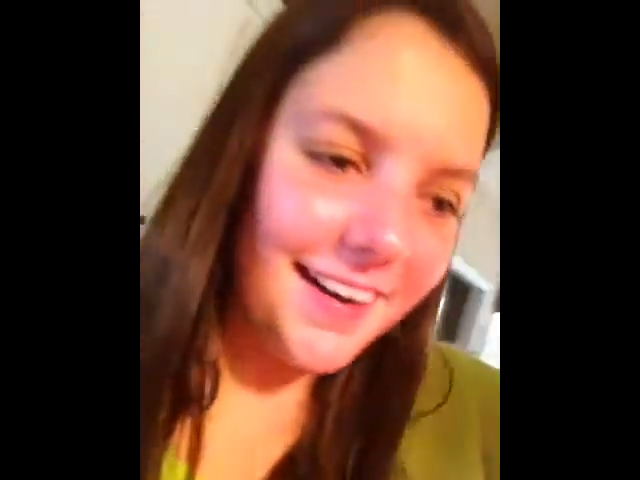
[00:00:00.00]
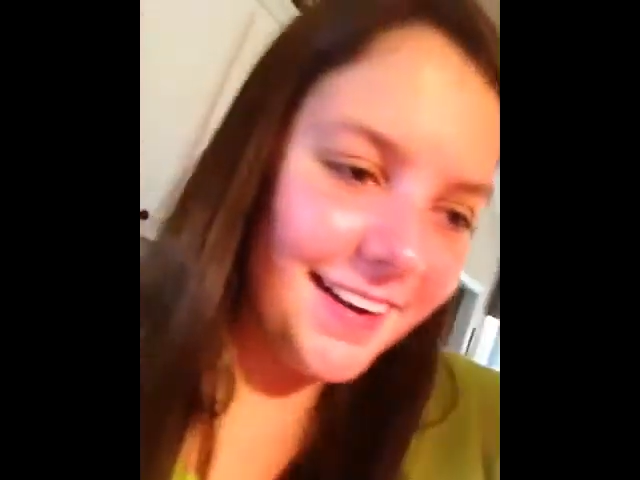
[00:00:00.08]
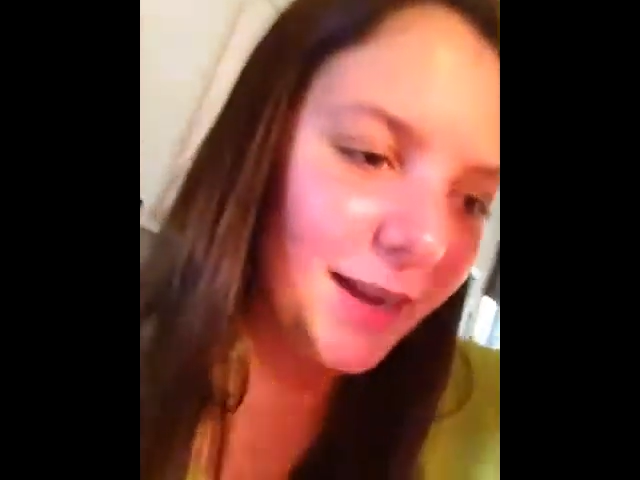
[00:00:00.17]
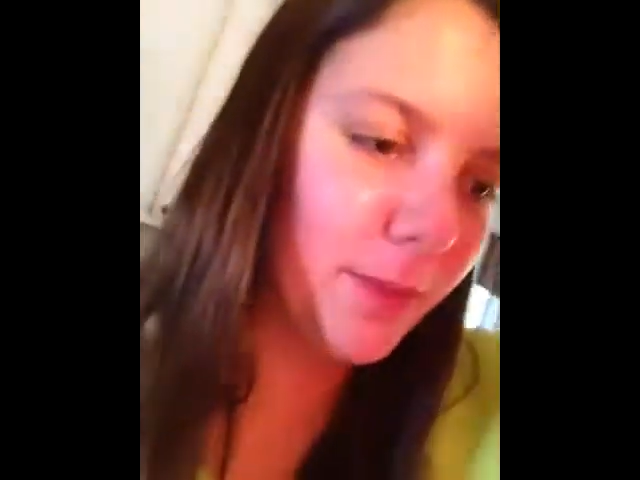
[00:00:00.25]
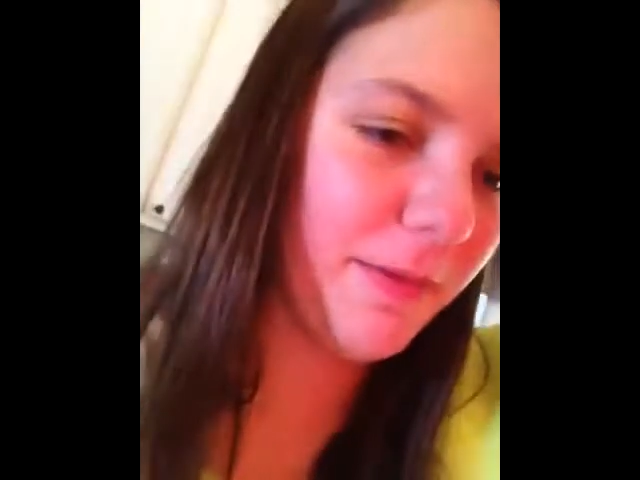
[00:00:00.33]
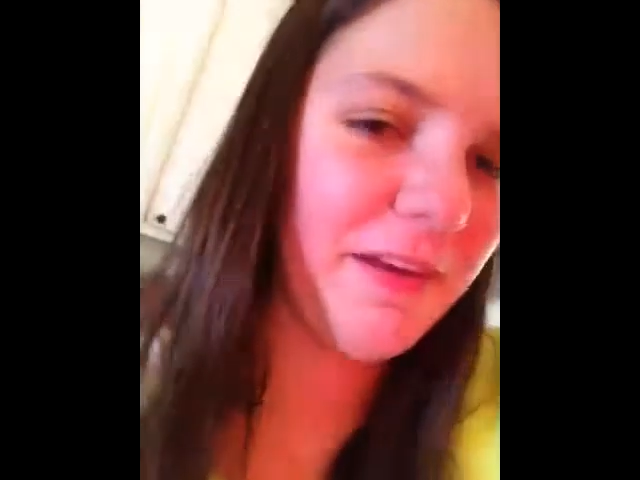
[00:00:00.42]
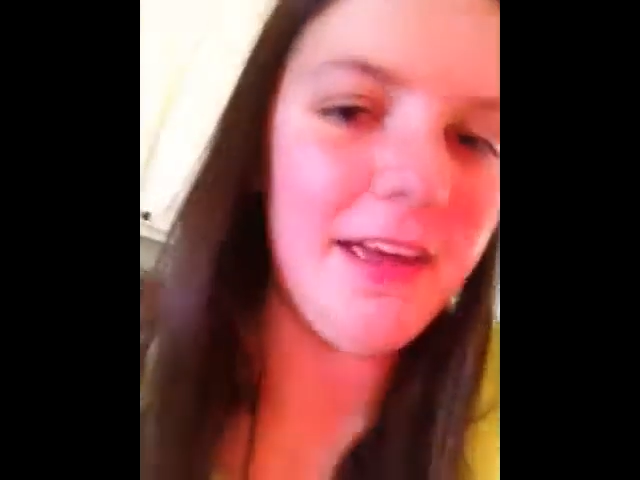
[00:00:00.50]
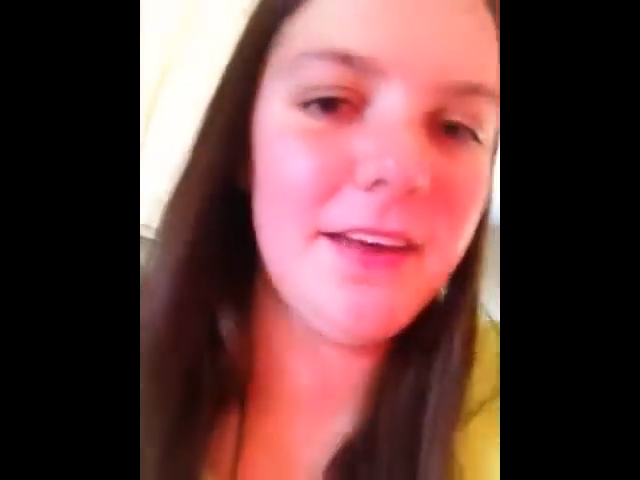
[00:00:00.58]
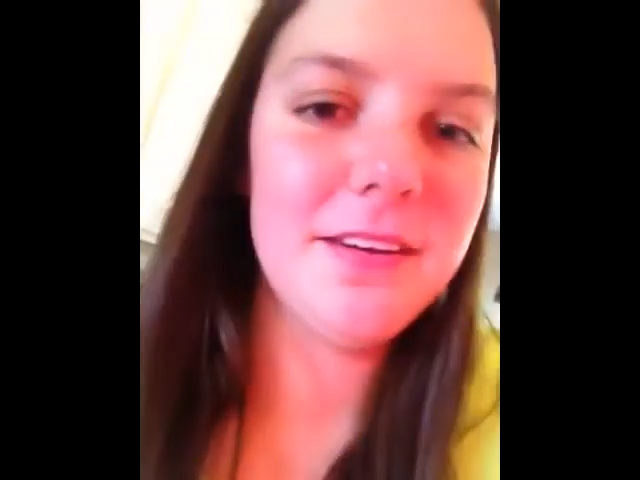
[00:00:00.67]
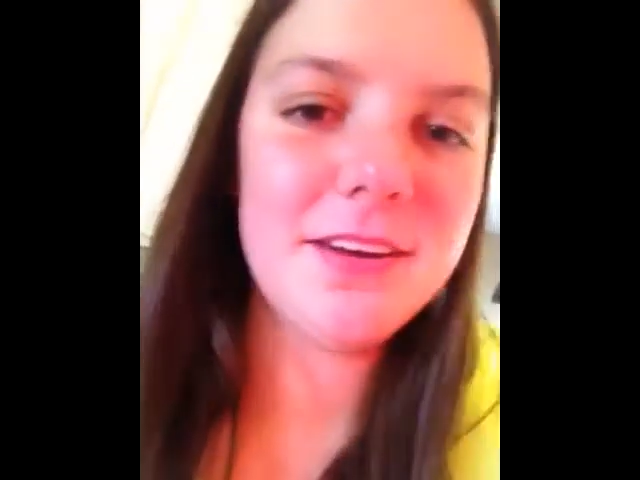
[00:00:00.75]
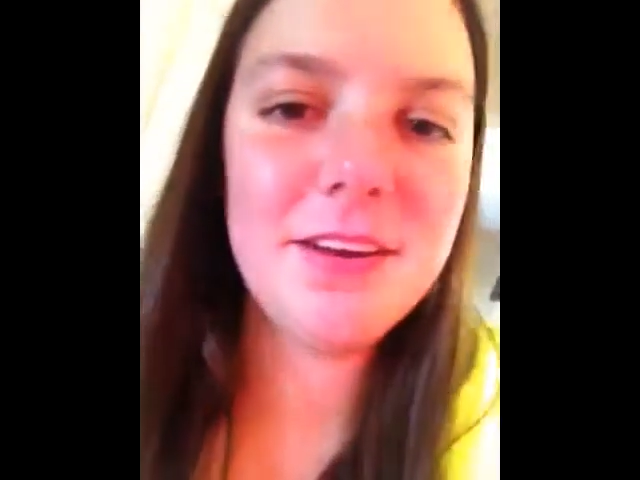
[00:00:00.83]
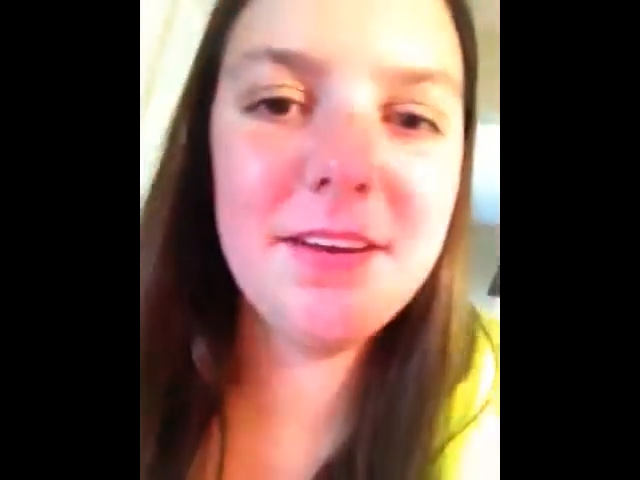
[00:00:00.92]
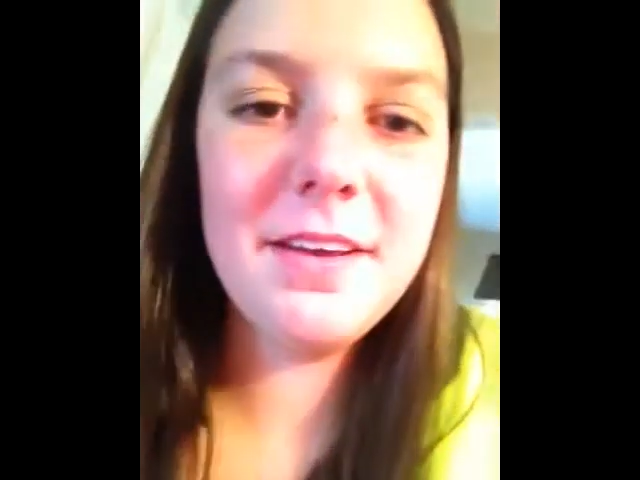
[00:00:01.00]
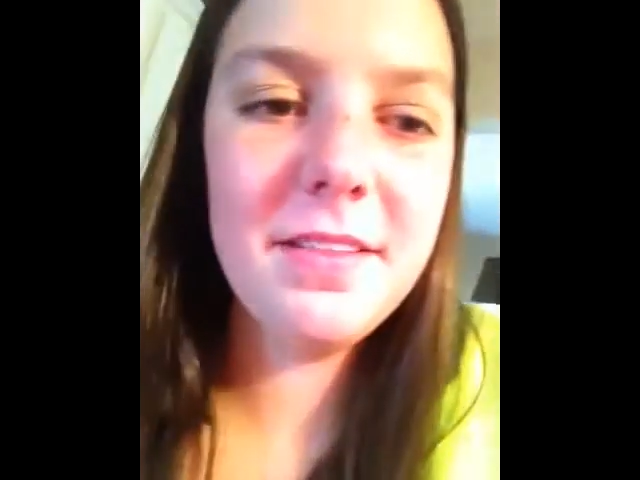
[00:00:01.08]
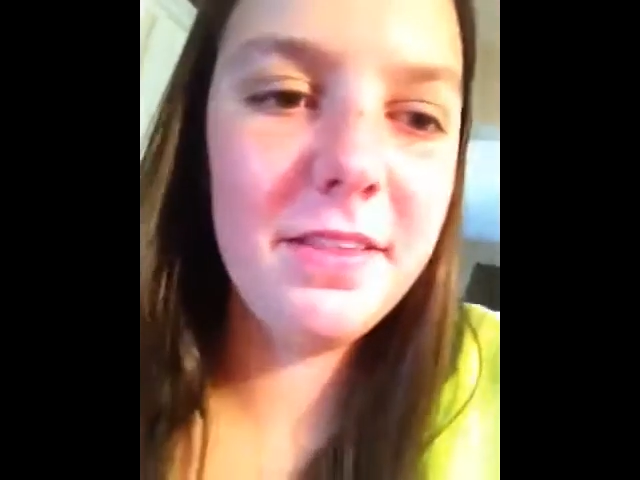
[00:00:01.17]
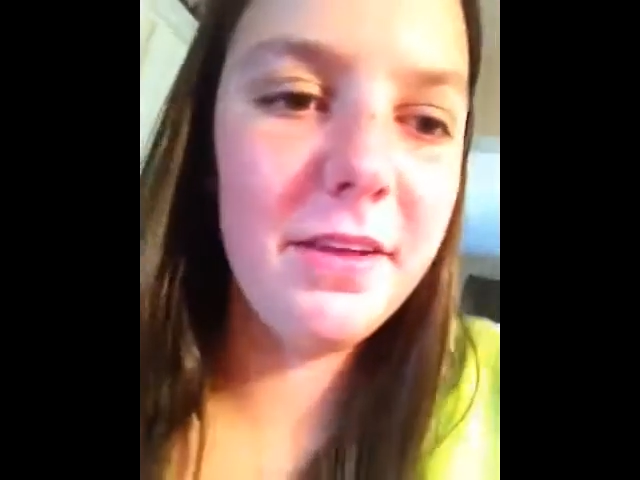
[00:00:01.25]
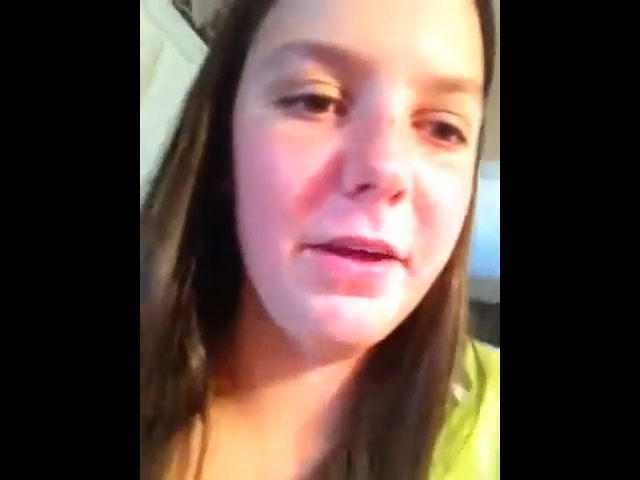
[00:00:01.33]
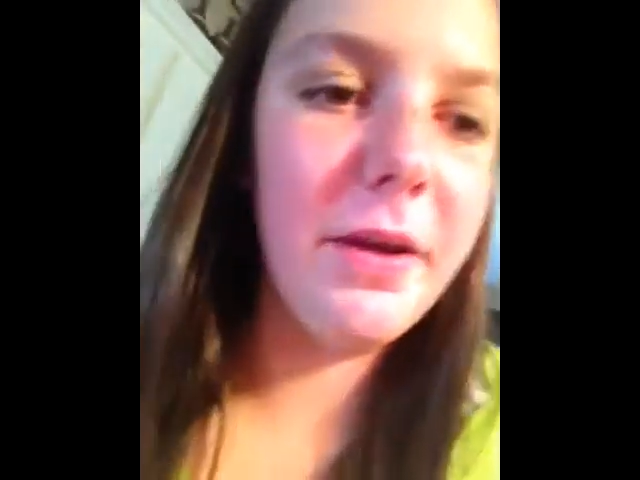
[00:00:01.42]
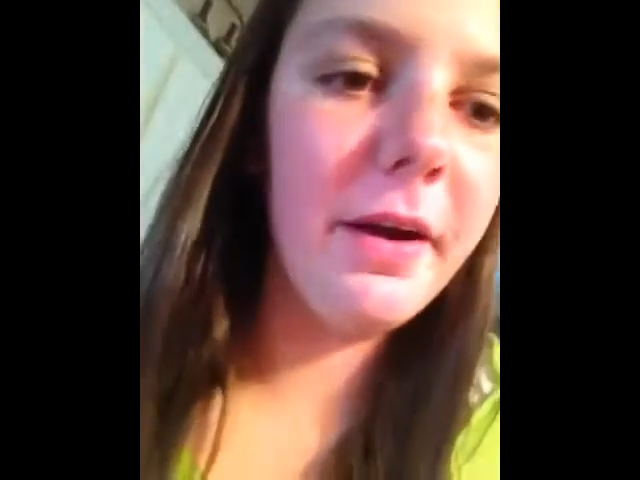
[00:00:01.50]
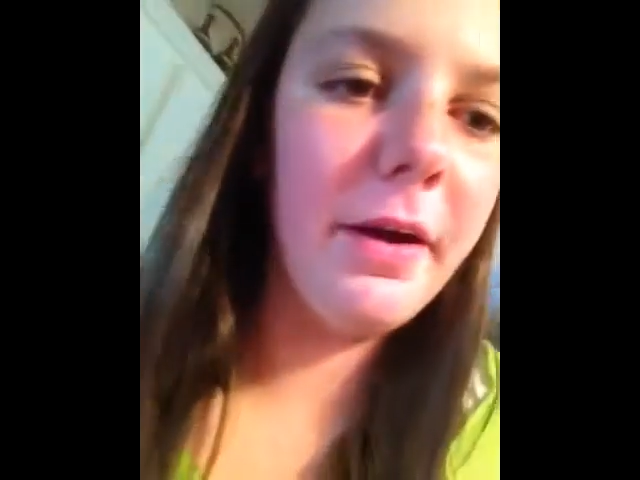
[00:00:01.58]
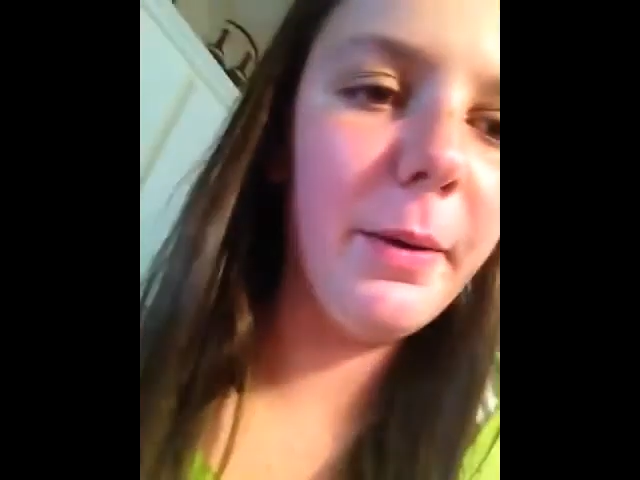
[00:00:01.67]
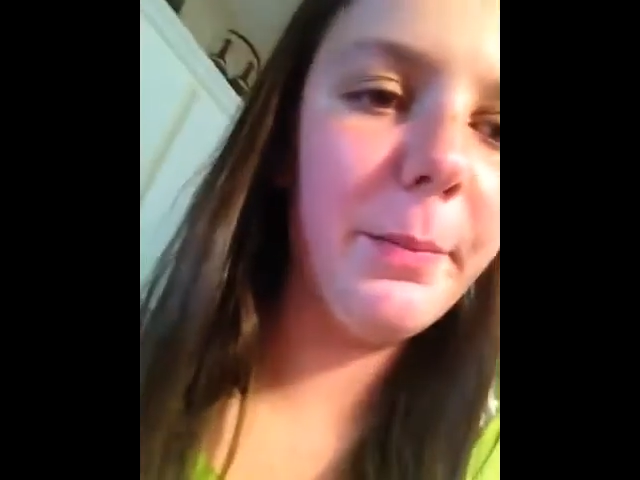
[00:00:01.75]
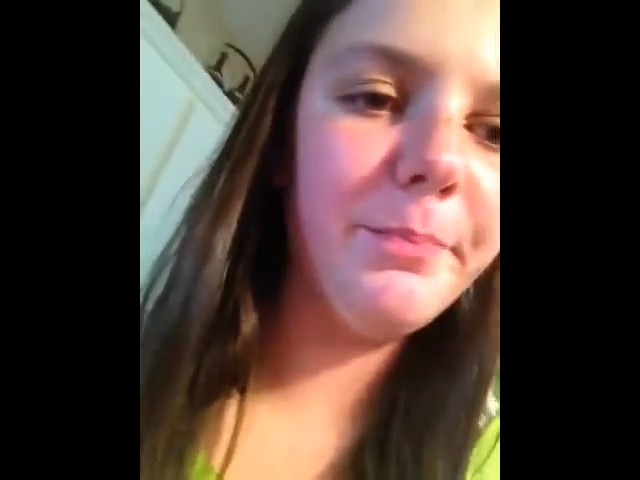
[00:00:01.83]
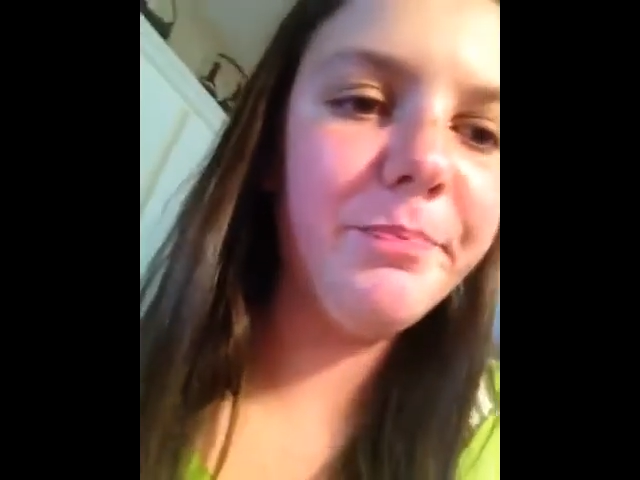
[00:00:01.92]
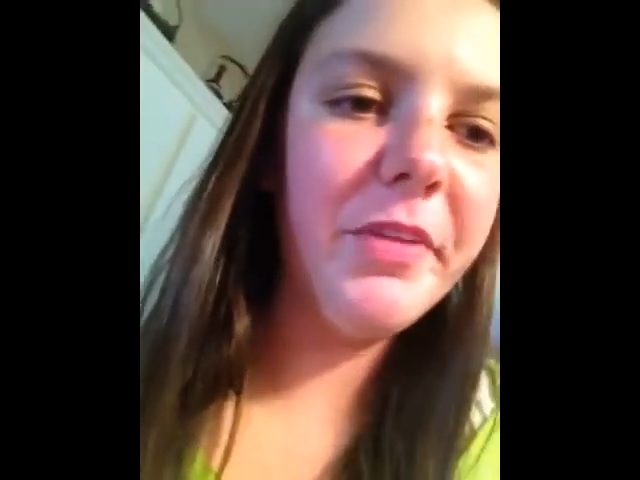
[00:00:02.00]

And the